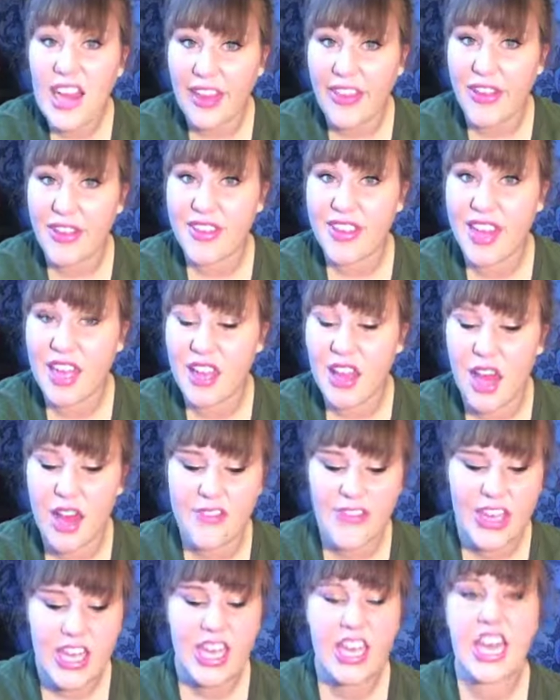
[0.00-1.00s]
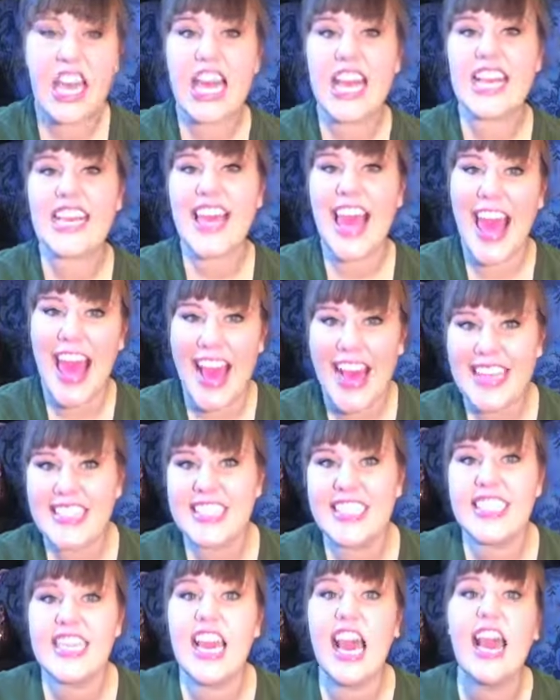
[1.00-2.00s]
Another thing I love,
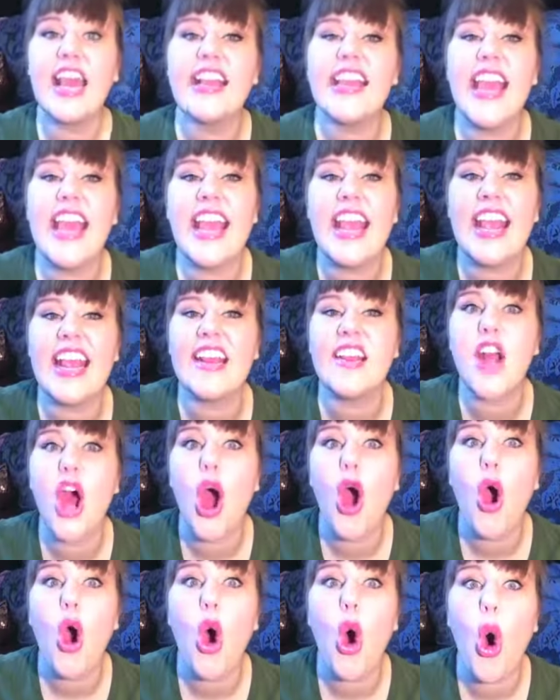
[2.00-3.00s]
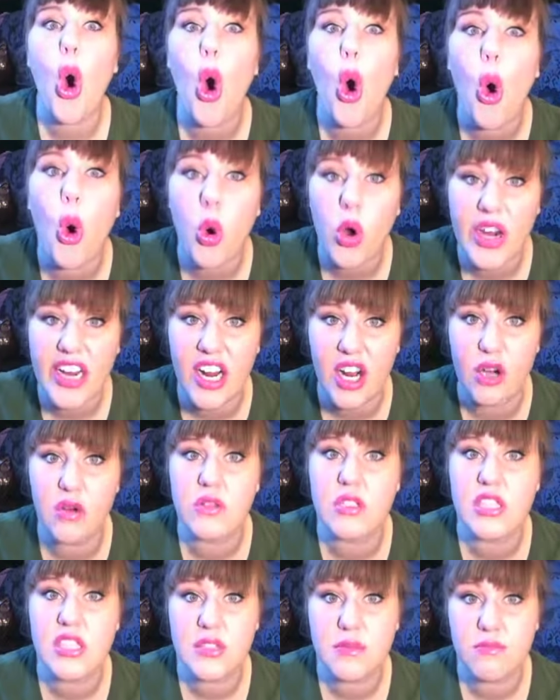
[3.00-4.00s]
candy cane
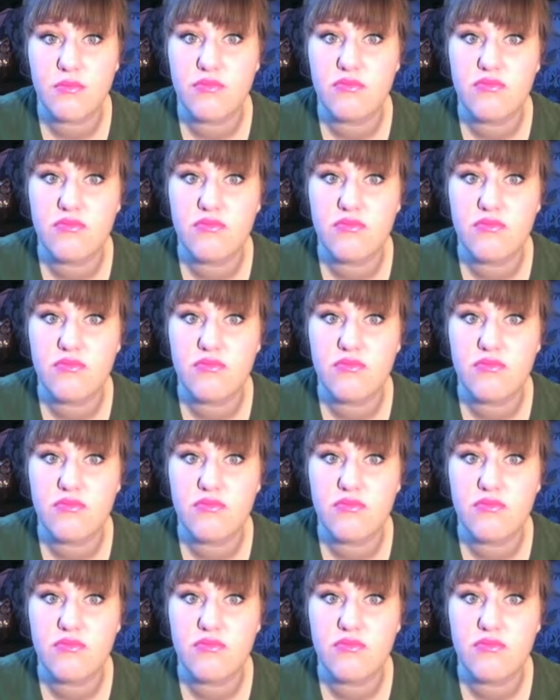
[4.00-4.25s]
Oreos.